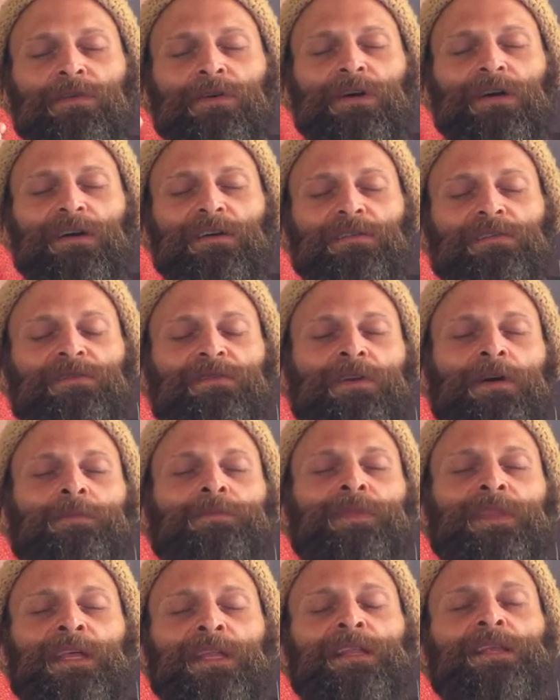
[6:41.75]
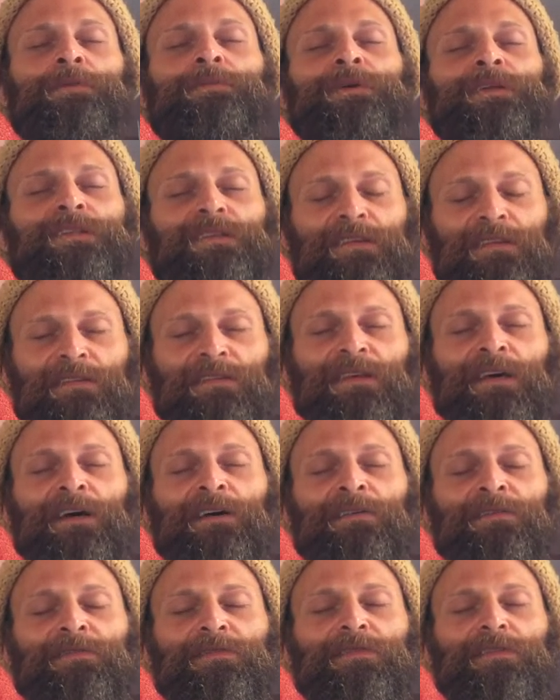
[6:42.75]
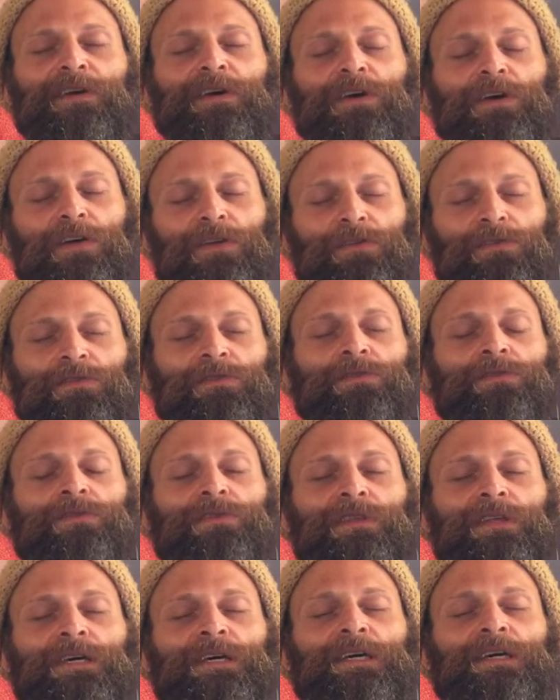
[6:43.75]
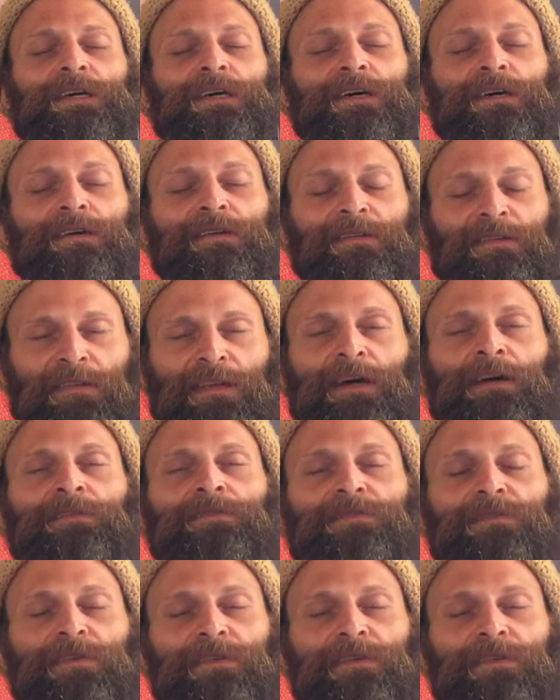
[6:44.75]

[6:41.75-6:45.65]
focus from the limited self to the self.